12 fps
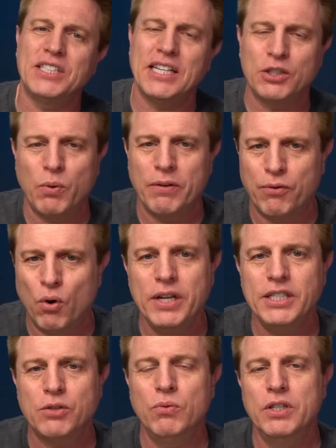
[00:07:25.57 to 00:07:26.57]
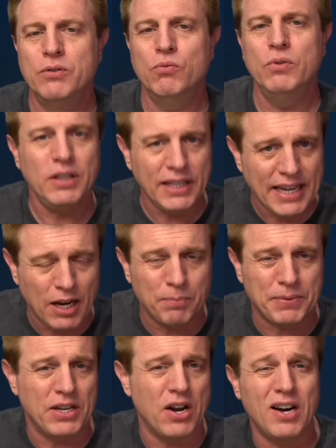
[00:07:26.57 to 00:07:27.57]
things with voice would really help
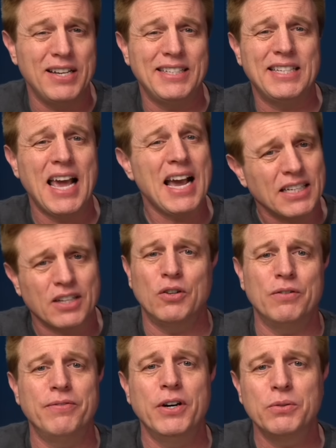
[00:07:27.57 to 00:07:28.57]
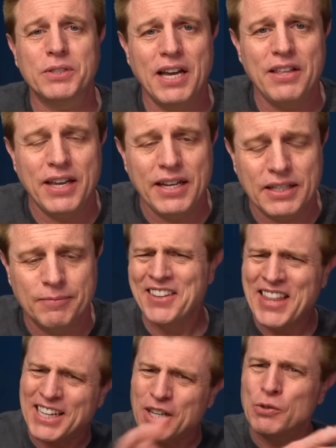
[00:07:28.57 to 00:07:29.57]
the non-technical folks, I think. And
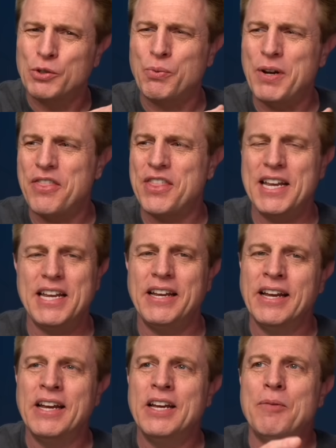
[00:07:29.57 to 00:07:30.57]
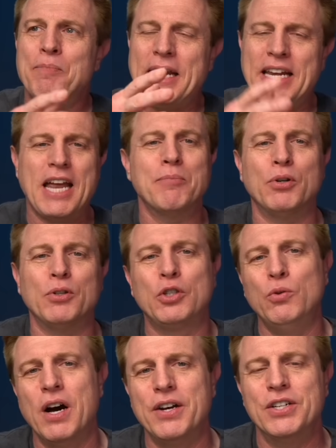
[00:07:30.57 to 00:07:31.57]
that goes with the being able
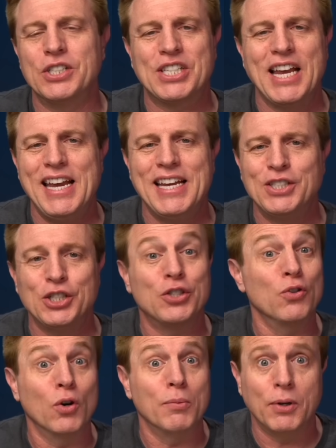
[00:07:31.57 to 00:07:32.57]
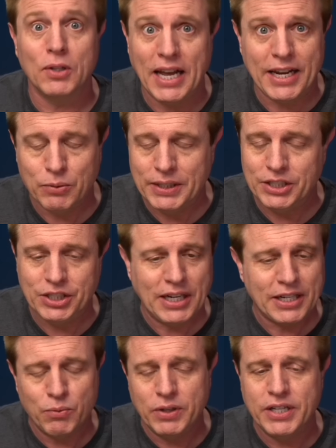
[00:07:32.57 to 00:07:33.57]
to understand just normal language.
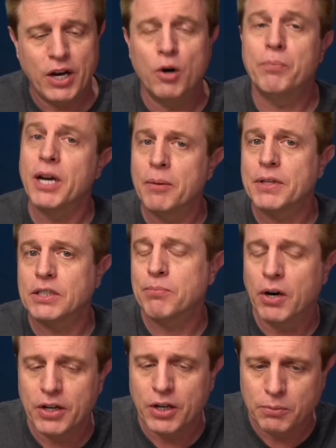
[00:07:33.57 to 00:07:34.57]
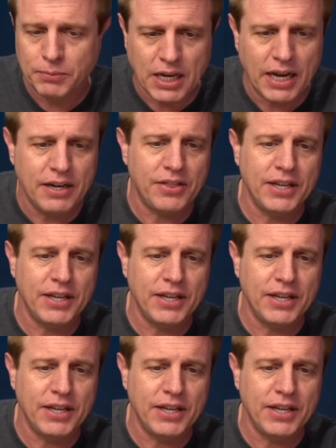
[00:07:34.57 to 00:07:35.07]
That could really open up the smart home side of